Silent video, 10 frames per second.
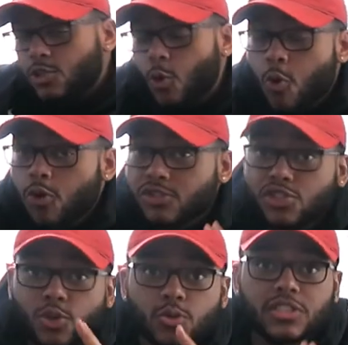two
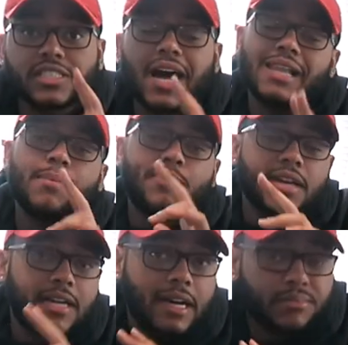two solid
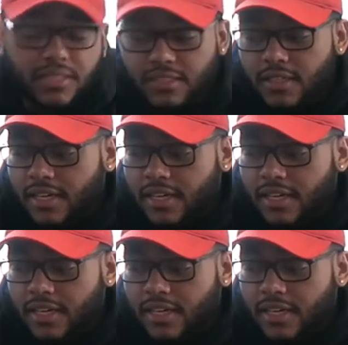pickups,